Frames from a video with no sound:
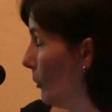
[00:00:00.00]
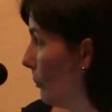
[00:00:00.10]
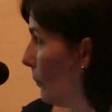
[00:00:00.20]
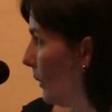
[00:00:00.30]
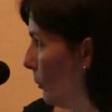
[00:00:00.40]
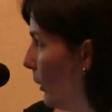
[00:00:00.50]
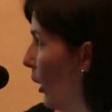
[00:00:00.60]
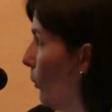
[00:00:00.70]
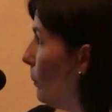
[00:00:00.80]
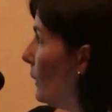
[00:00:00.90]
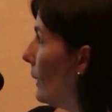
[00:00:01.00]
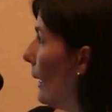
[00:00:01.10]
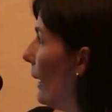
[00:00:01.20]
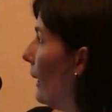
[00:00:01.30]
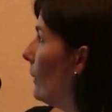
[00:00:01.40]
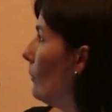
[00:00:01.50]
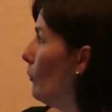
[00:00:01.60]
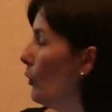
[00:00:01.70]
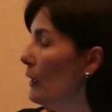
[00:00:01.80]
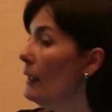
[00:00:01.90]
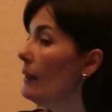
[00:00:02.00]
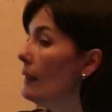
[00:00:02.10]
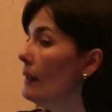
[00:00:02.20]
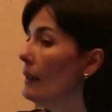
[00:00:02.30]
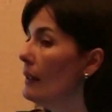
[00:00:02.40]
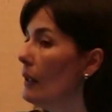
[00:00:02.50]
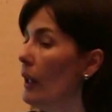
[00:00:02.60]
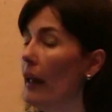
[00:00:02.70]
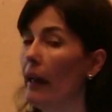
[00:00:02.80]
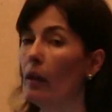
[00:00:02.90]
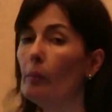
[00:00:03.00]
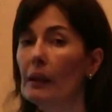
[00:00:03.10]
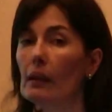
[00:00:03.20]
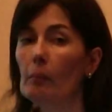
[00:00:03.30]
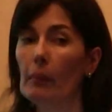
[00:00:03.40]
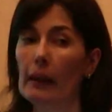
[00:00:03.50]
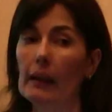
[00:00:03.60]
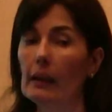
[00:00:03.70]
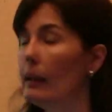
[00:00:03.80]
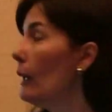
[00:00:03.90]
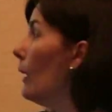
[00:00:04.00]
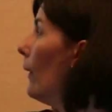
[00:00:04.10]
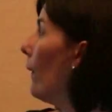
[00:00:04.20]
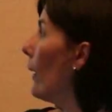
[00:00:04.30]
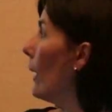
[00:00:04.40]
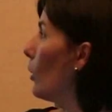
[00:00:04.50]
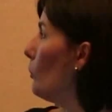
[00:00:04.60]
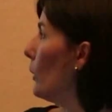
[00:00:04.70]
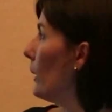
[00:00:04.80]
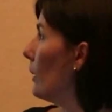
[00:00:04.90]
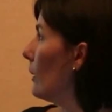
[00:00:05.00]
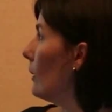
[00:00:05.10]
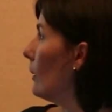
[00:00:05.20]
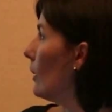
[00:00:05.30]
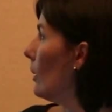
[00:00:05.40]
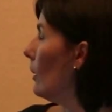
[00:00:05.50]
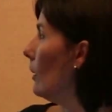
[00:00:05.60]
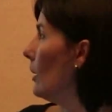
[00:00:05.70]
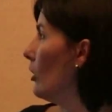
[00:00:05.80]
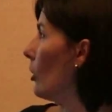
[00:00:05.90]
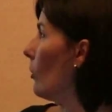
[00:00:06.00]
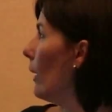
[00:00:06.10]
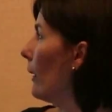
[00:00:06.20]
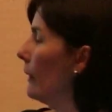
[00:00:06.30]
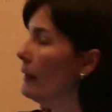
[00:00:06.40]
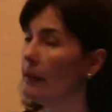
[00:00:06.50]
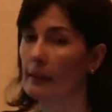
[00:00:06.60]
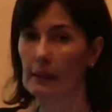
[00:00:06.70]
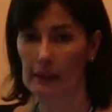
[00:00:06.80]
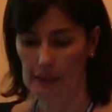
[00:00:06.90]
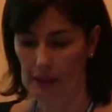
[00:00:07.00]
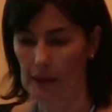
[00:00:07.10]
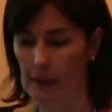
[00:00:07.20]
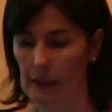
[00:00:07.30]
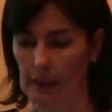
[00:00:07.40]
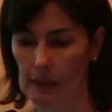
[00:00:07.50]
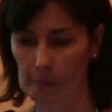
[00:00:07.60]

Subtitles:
presbyopes, and, for instance, helping planning accommodation intraocular lenses designs.